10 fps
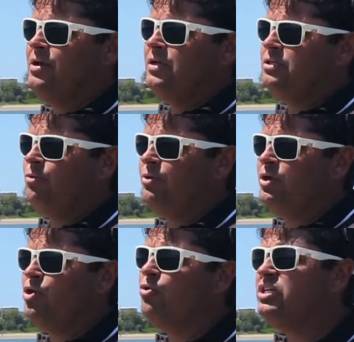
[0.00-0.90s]
So what you
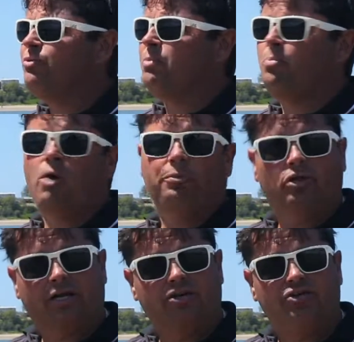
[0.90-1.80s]
want to do is you want to pop it
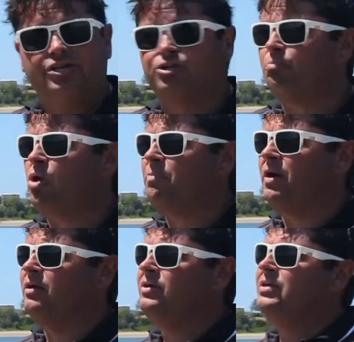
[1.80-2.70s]
like a traditional
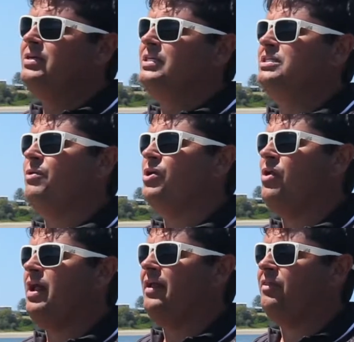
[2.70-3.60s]
popper. So we got
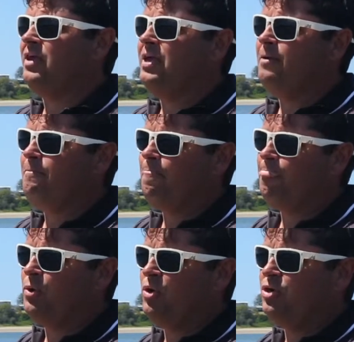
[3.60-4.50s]
out there,
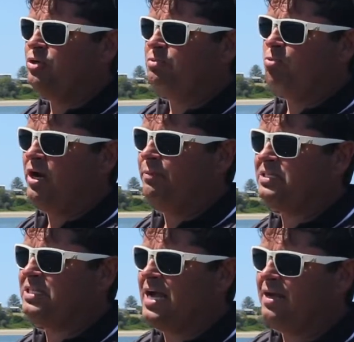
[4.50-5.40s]
all you do is wind up the
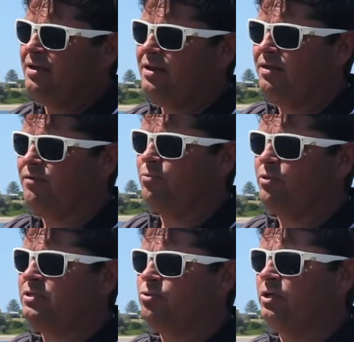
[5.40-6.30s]
slack, give it a
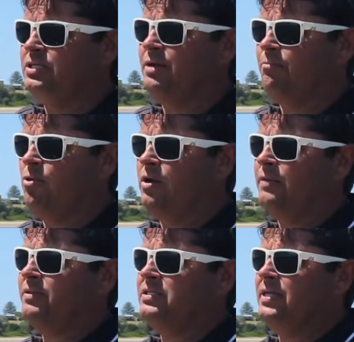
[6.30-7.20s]
rod tip, wind
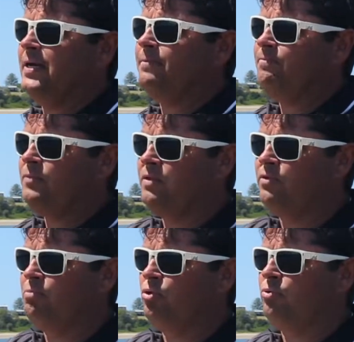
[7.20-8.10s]
up the slack, give it
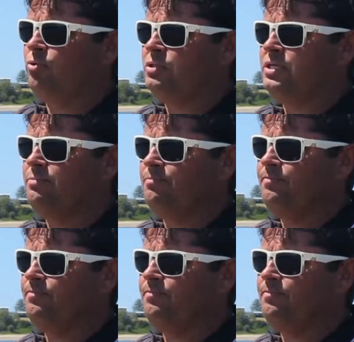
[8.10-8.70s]
a pull of the rod tip.